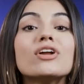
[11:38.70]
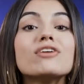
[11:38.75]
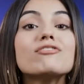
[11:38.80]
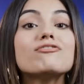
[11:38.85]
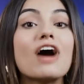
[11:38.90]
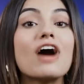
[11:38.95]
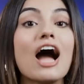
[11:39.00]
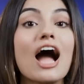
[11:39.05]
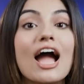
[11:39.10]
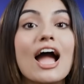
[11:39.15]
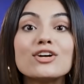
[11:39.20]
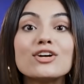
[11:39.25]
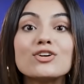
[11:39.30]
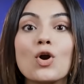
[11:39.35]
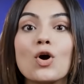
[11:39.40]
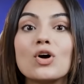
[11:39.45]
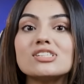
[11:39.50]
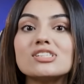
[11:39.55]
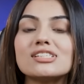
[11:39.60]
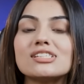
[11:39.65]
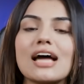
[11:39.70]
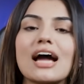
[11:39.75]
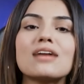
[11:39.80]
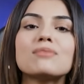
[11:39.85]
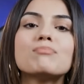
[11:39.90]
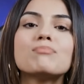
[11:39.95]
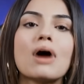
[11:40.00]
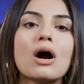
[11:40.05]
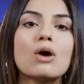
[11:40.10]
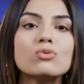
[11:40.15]
if I cross that
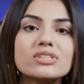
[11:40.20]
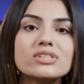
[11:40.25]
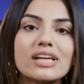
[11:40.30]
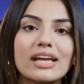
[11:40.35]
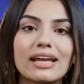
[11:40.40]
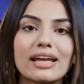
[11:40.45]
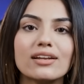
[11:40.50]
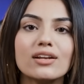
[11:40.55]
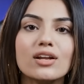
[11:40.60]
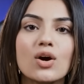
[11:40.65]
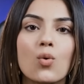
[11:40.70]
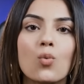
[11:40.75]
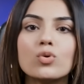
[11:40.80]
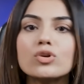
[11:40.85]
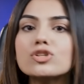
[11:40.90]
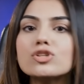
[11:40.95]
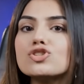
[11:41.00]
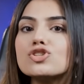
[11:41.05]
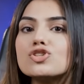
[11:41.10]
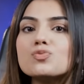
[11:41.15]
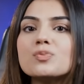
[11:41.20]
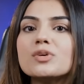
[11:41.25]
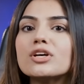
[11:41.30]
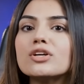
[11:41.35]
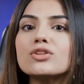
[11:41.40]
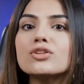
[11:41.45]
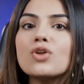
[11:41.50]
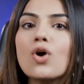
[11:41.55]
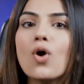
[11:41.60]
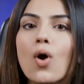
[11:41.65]
mountain wouldn't just be a
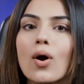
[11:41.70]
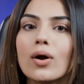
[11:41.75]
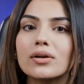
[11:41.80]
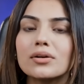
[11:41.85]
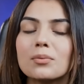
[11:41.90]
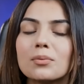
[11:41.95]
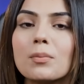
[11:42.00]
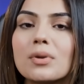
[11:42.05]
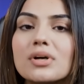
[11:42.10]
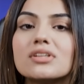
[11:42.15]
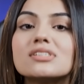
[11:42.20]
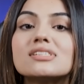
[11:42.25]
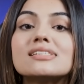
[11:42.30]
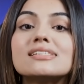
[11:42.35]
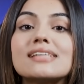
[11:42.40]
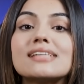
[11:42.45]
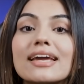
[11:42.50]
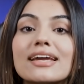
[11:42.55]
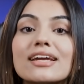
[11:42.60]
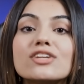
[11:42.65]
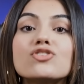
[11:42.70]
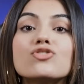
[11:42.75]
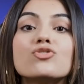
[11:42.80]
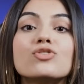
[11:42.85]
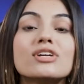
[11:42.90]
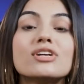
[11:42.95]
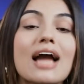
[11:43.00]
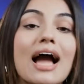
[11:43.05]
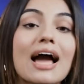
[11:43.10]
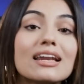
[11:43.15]
thought, but a second
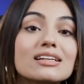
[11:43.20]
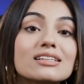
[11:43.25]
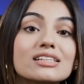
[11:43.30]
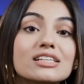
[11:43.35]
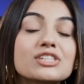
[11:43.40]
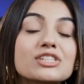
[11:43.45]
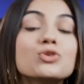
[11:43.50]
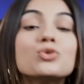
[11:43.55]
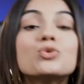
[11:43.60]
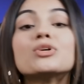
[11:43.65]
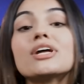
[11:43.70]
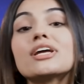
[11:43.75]
reality you could